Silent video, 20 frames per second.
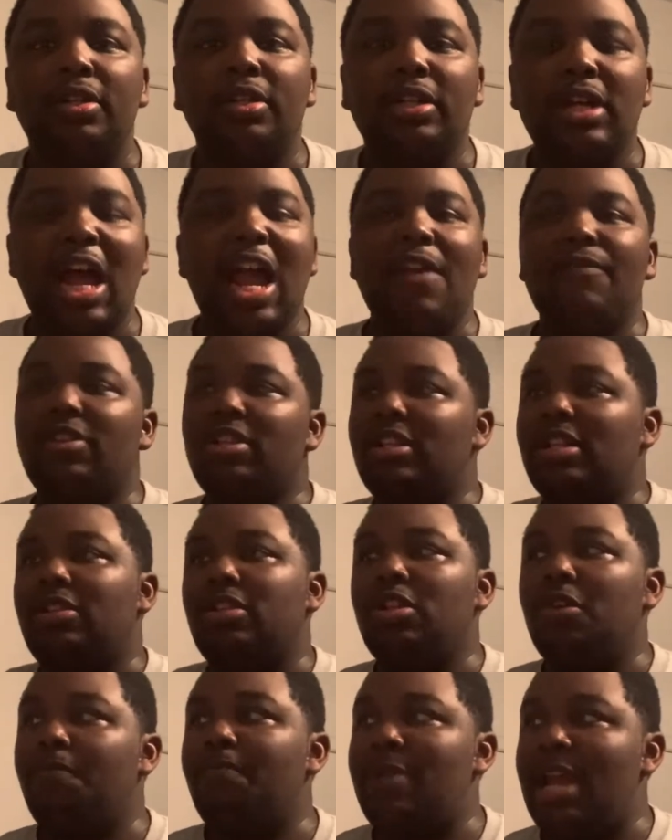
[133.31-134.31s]
I haven't
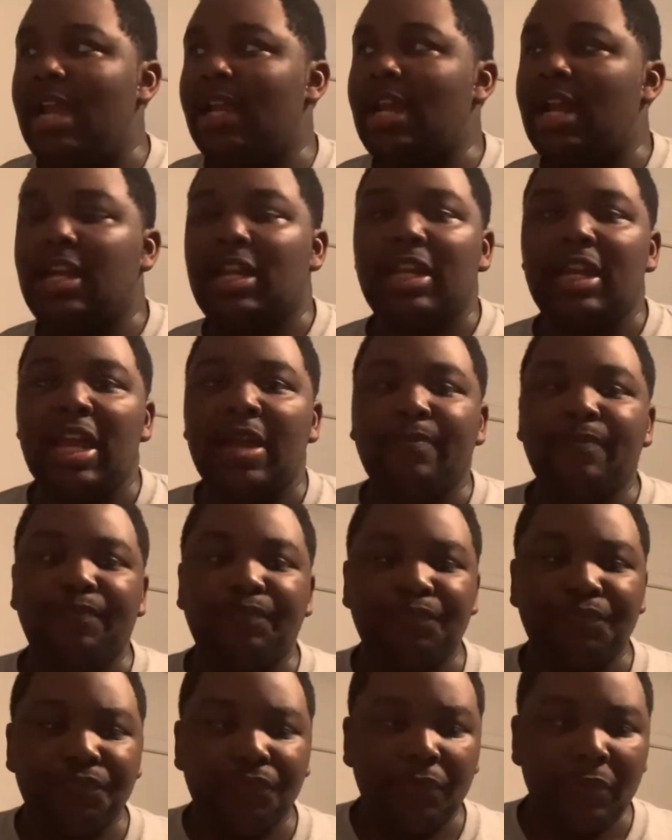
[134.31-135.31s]
looked back at it yet.
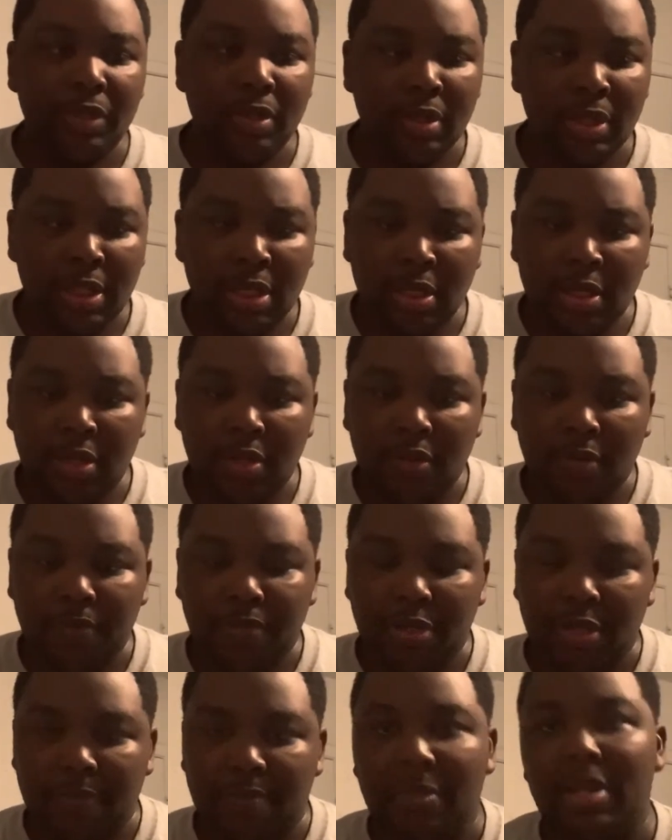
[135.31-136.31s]

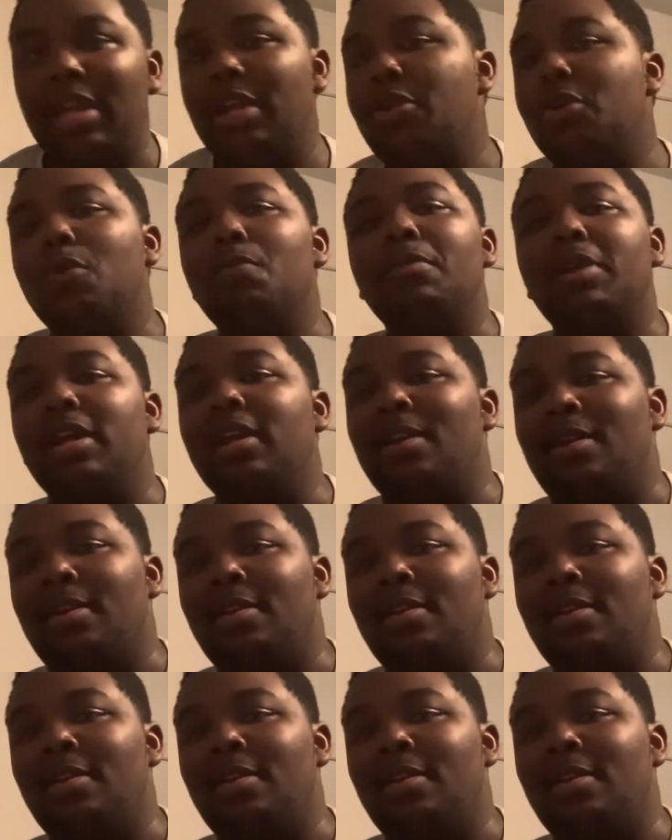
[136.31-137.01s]
But man, oh man.